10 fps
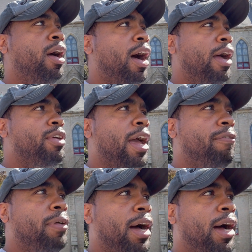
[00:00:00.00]
you
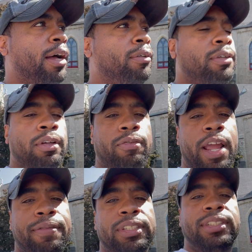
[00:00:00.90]
have
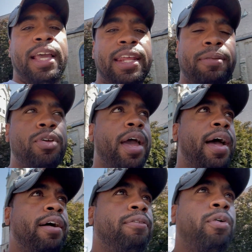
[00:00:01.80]
Ravens Stadium, you
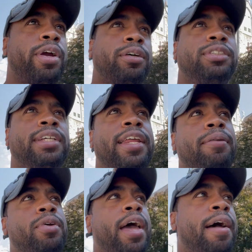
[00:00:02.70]
have Orioles
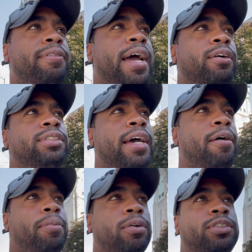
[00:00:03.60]
Stadium, you have
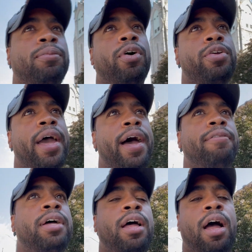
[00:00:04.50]
downtown Baltimore, you have